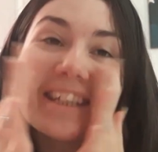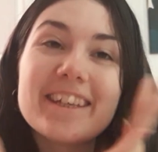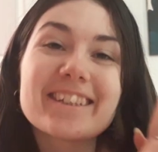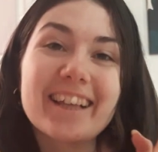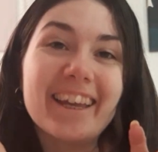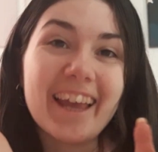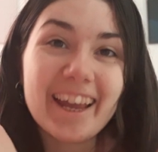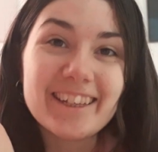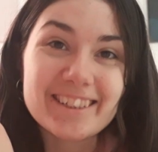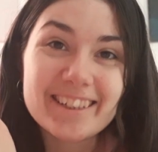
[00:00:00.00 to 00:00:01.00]
yes i
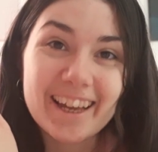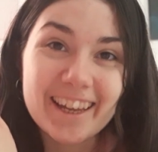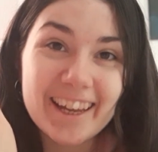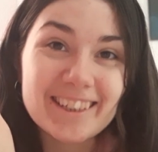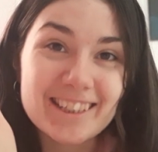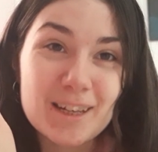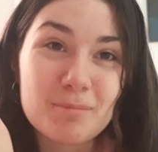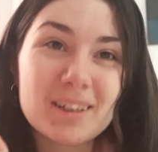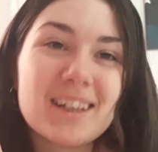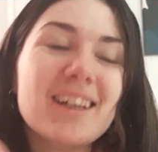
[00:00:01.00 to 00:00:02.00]
hate i hate
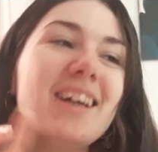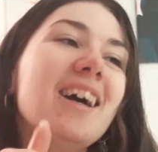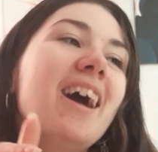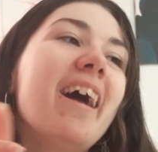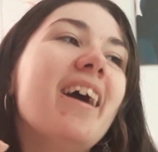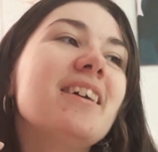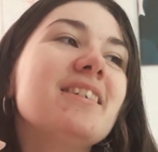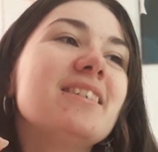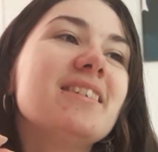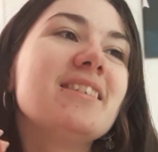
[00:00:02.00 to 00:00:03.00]
him
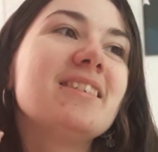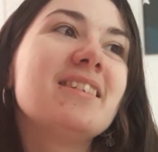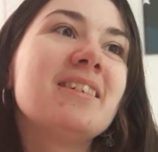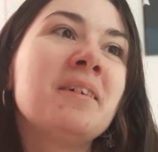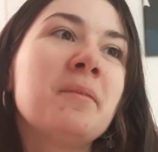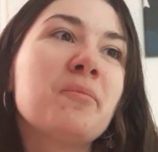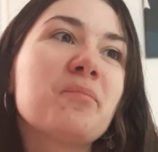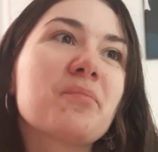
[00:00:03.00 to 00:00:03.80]
um